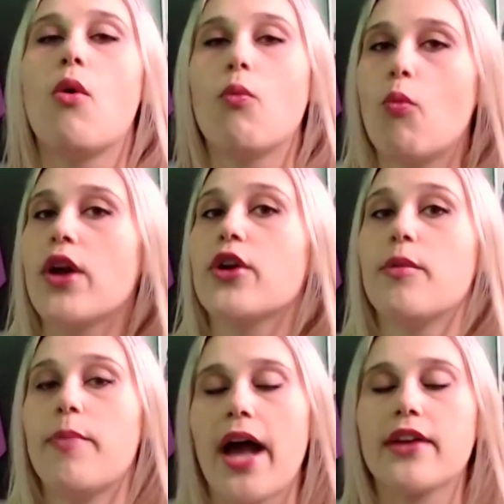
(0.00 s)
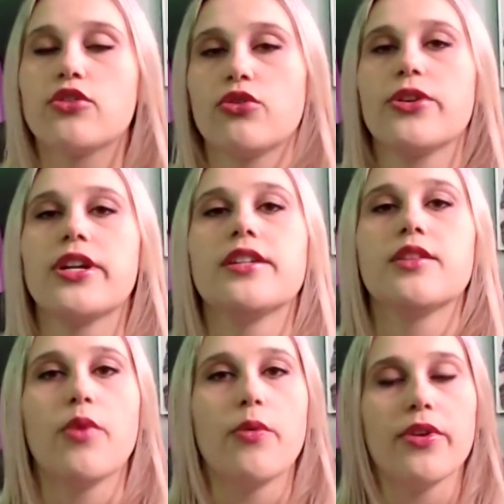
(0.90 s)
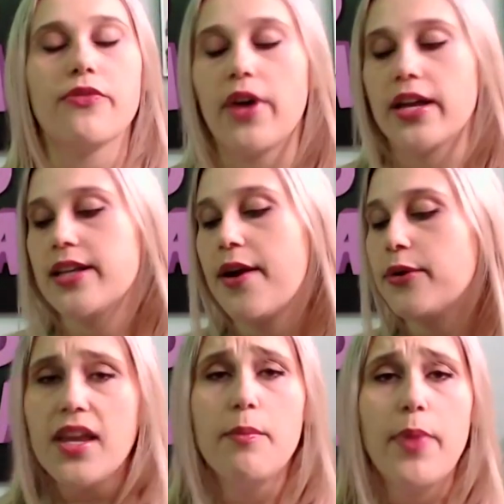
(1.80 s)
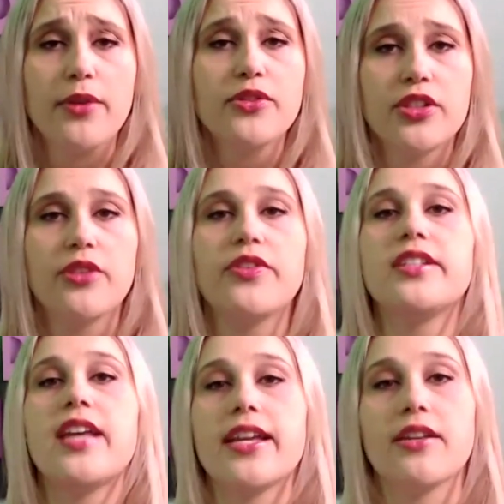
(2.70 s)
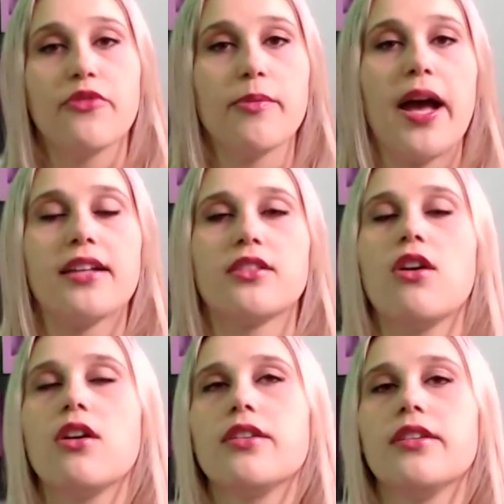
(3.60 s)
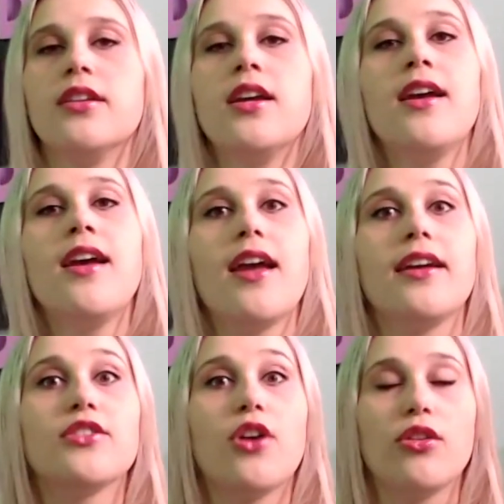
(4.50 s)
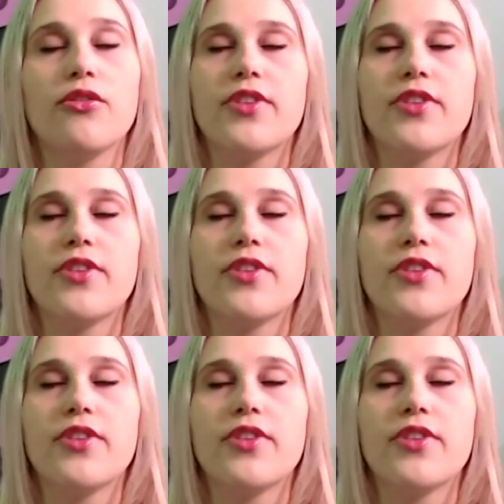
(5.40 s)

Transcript: what her backstory is and what we find out about Sylvie taking from Asgard and all of